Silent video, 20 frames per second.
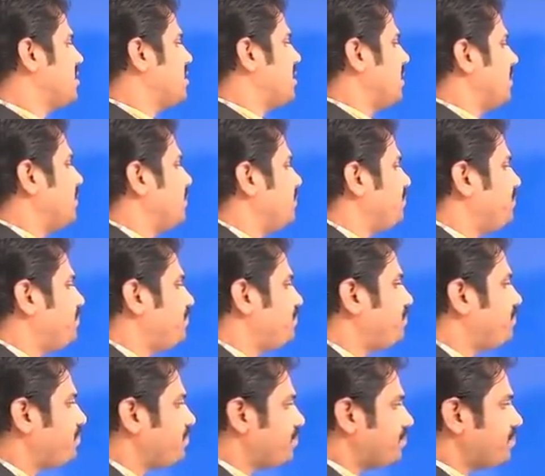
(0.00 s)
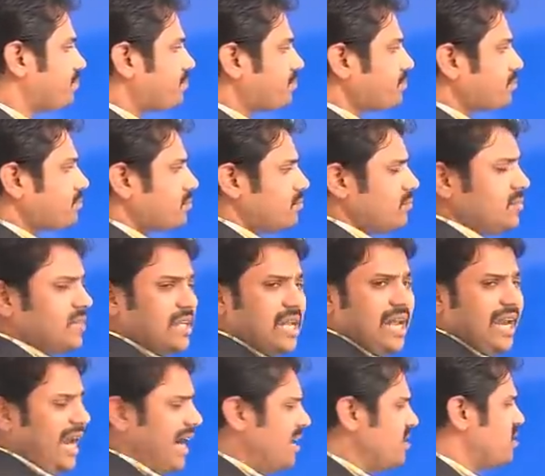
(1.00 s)
see.
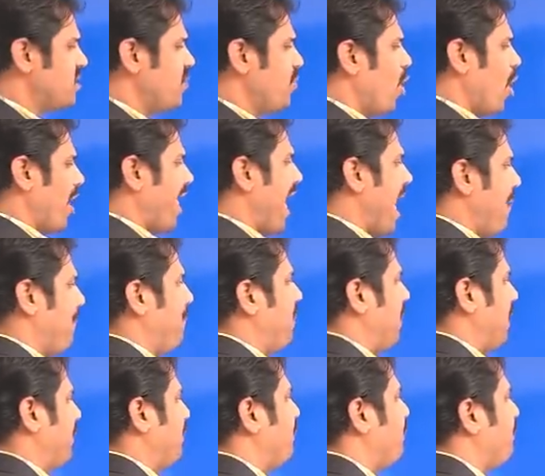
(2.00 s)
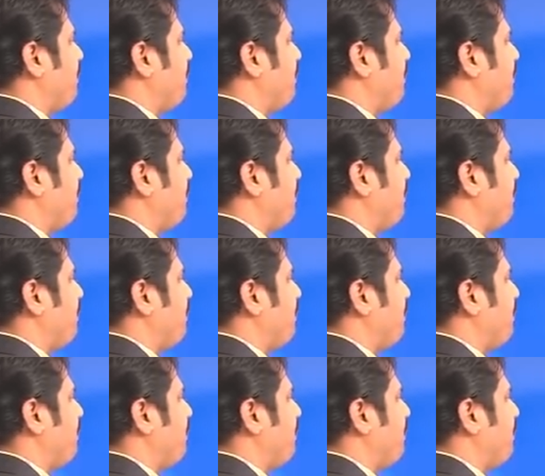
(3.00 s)
Let us see what happened.